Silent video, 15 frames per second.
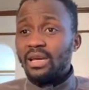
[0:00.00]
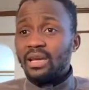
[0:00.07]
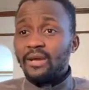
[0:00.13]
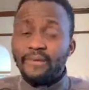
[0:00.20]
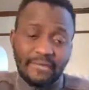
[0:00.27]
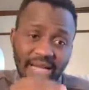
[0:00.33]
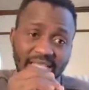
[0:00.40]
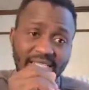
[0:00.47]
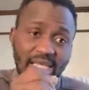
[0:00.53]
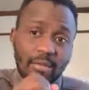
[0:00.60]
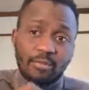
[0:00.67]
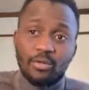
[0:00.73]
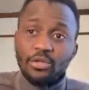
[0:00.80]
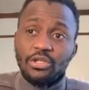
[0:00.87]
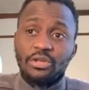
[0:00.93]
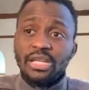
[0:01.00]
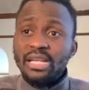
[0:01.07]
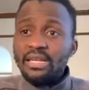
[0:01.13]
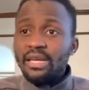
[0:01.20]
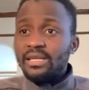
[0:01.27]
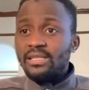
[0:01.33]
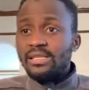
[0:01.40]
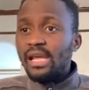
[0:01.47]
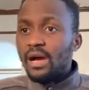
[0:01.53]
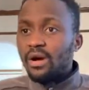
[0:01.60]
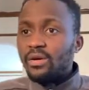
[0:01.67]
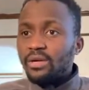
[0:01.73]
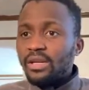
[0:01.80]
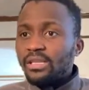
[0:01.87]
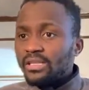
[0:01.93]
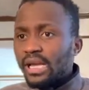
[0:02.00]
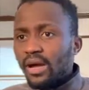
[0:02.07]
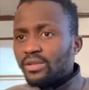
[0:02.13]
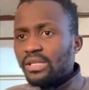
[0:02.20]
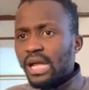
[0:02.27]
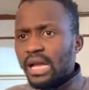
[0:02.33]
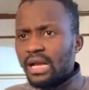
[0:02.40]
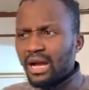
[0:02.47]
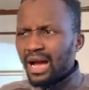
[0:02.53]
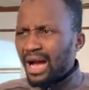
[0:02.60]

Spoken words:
If I say people should learn Excel, it sounds like,